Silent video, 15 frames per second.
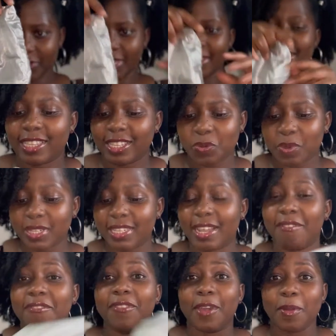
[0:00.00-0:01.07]
This was the
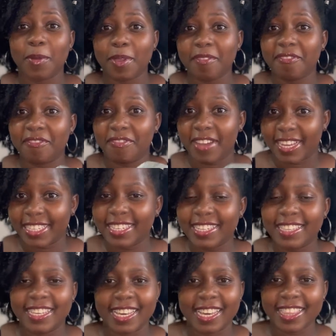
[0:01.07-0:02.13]
very first
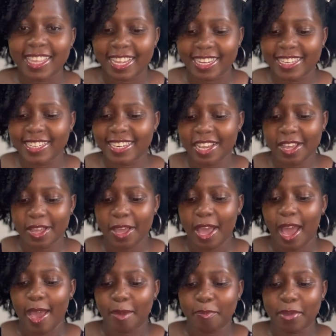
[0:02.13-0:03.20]
thing that
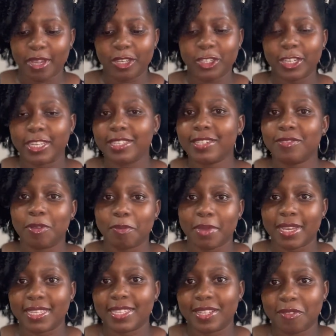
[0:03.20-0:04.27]
I purchased for
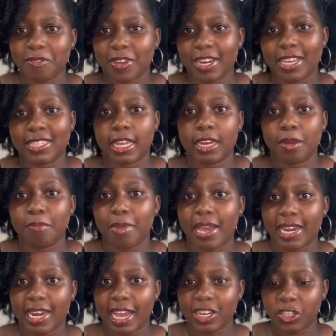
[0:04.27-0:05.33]
myself when I started my
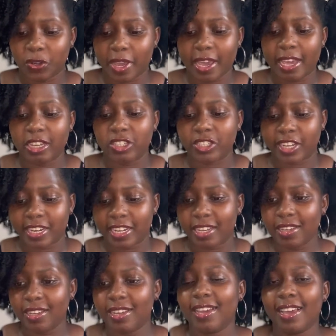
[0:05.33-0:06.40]
natural hair journey,
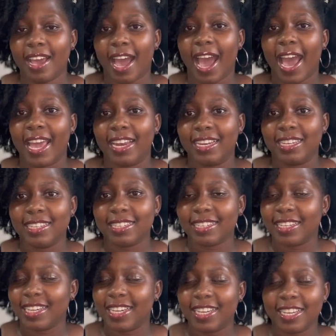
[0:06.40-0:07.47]
and
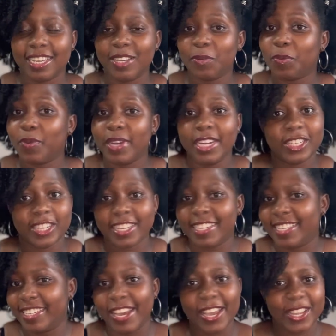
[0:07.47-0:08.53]
it really just
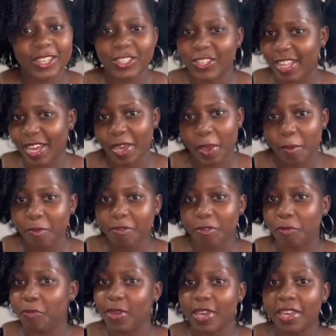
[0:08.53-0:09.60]
changed the game for
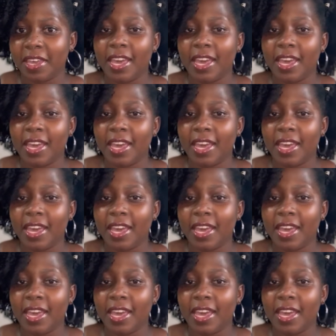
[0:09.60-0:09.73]
me.